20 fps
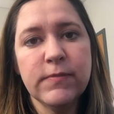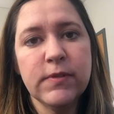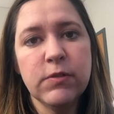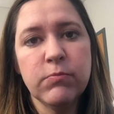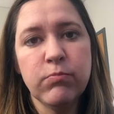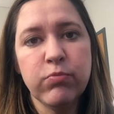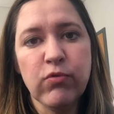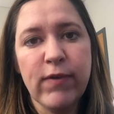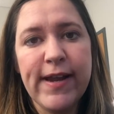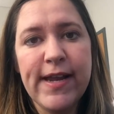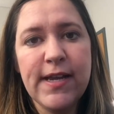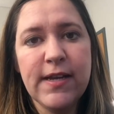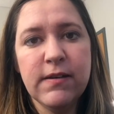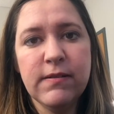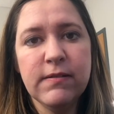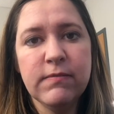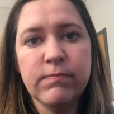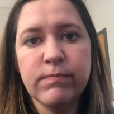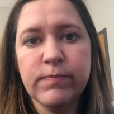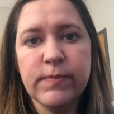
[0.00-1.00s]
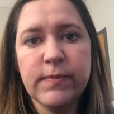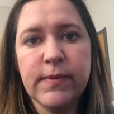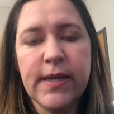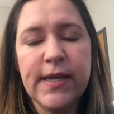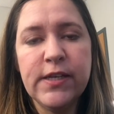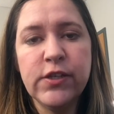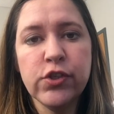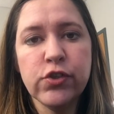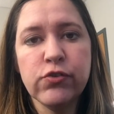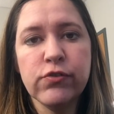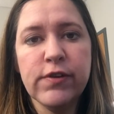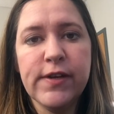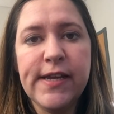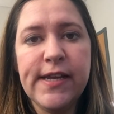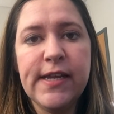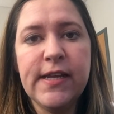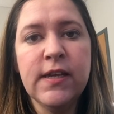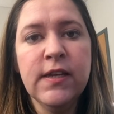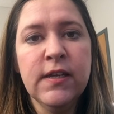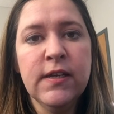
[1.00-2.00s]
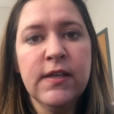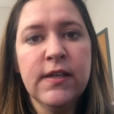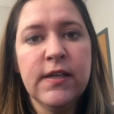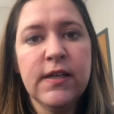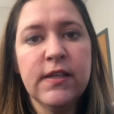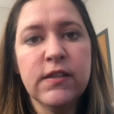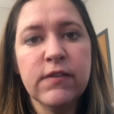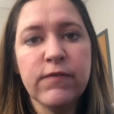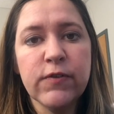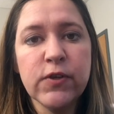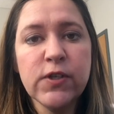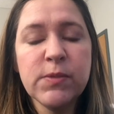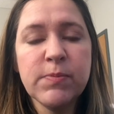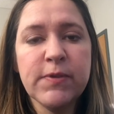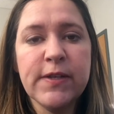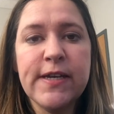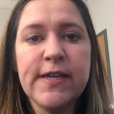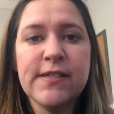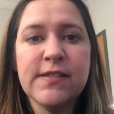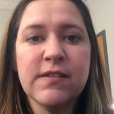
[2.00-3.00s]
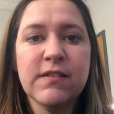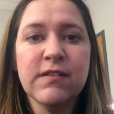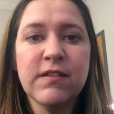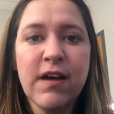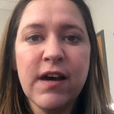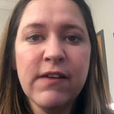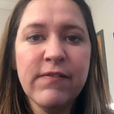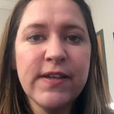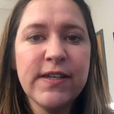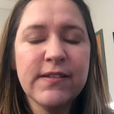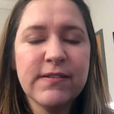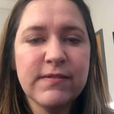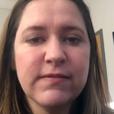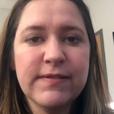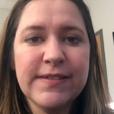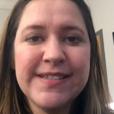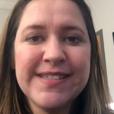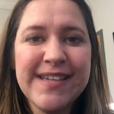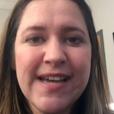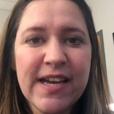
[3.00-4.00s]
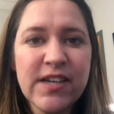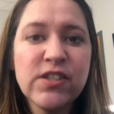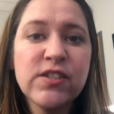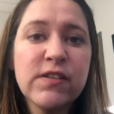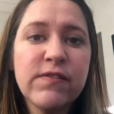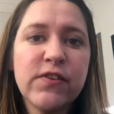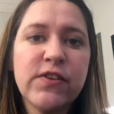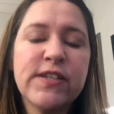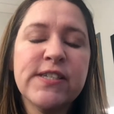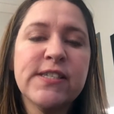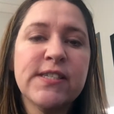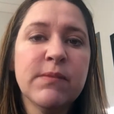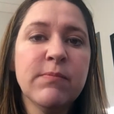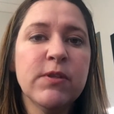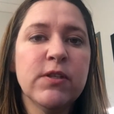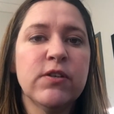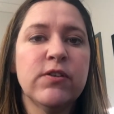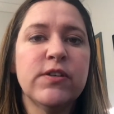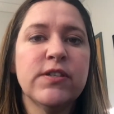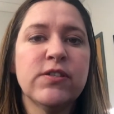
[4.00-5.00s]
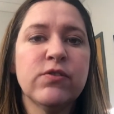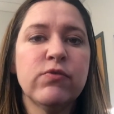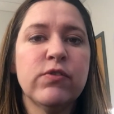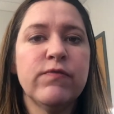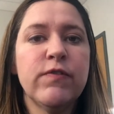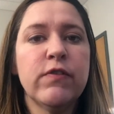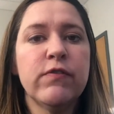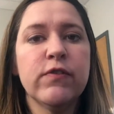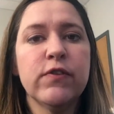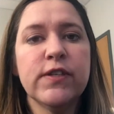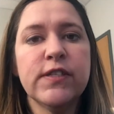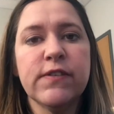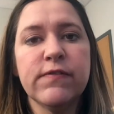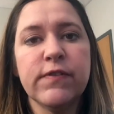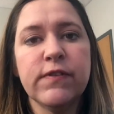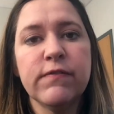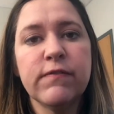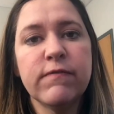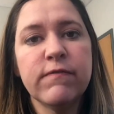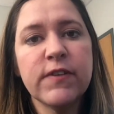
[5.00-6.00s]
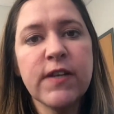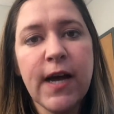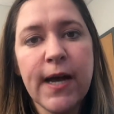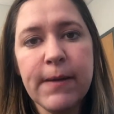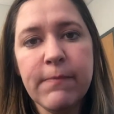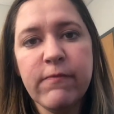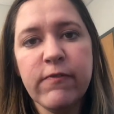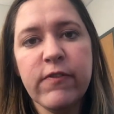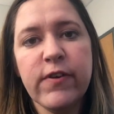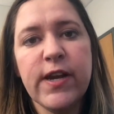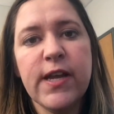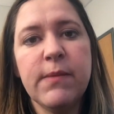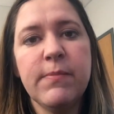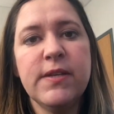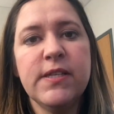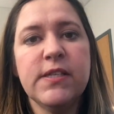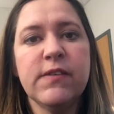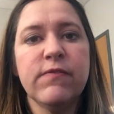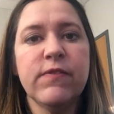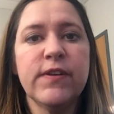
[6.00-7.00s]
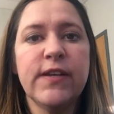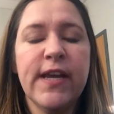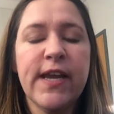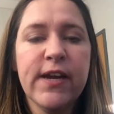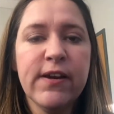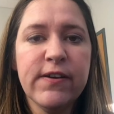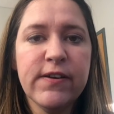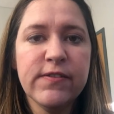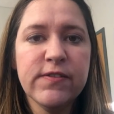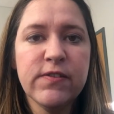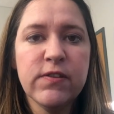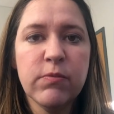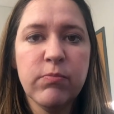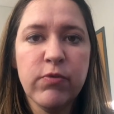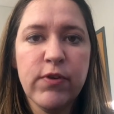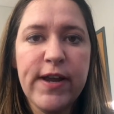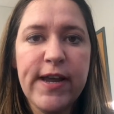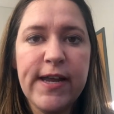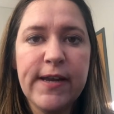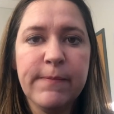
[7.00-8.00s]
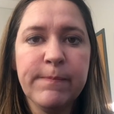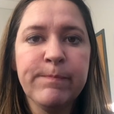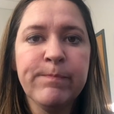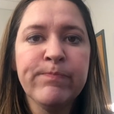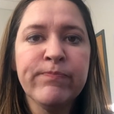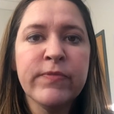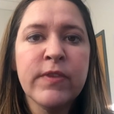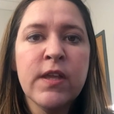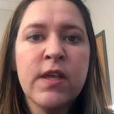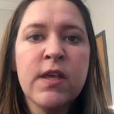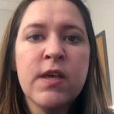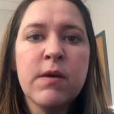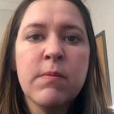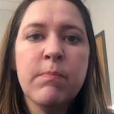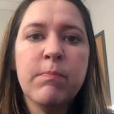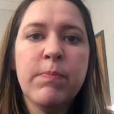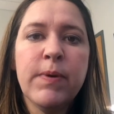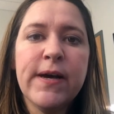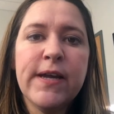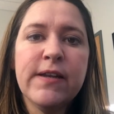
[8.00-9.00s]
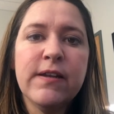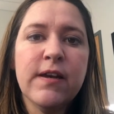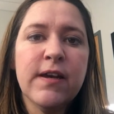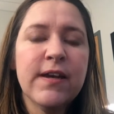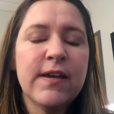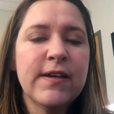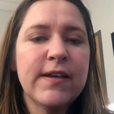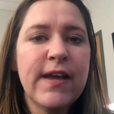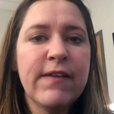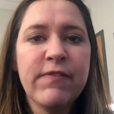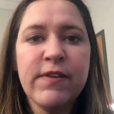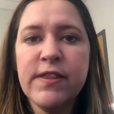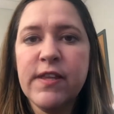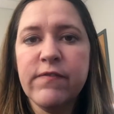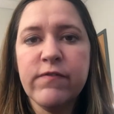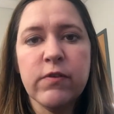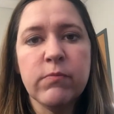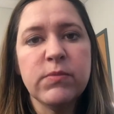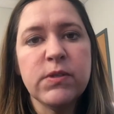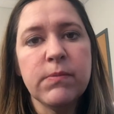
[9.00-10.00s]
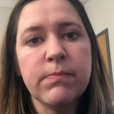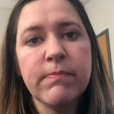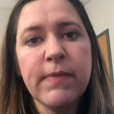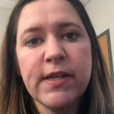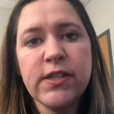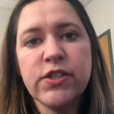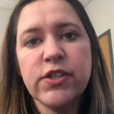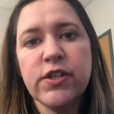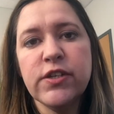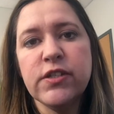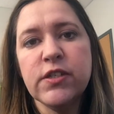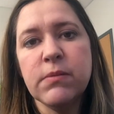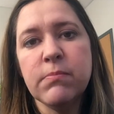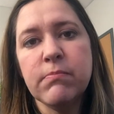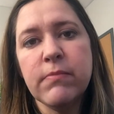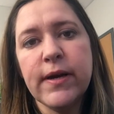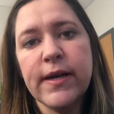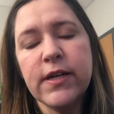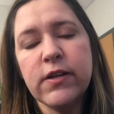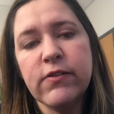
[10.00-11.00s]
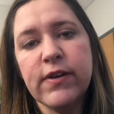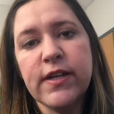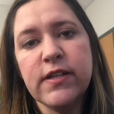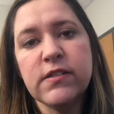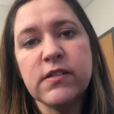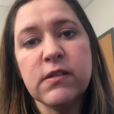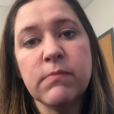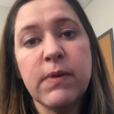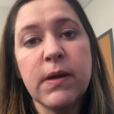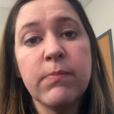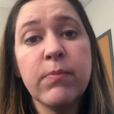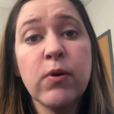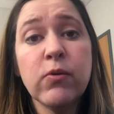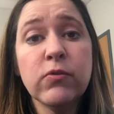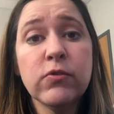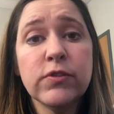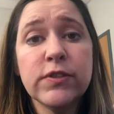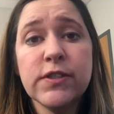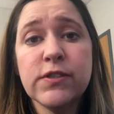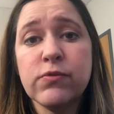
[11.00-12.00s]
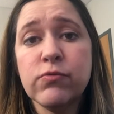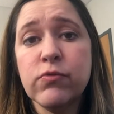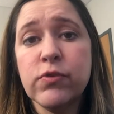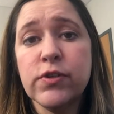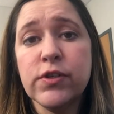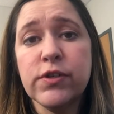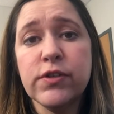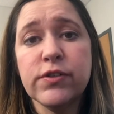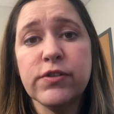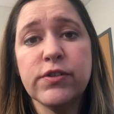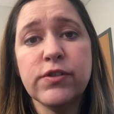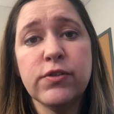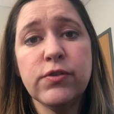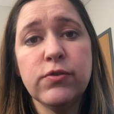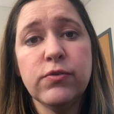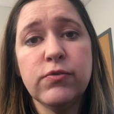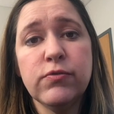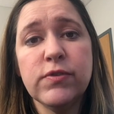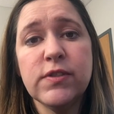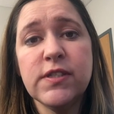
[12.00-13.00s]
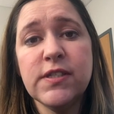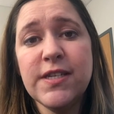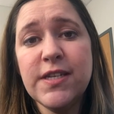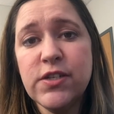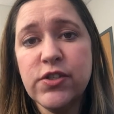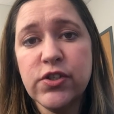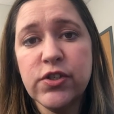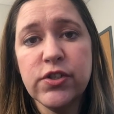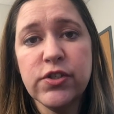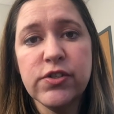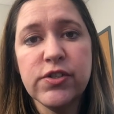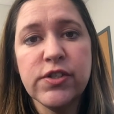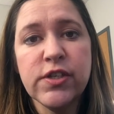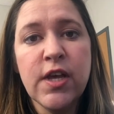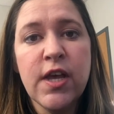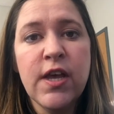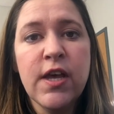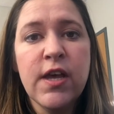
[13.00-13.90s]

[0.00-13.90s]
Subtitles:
brain injury in the first place. And a lot of it is actually very similar, sort of over a different time frame in different areas of the brain. But everything from dementia to migraines to bipolar disorder to seizures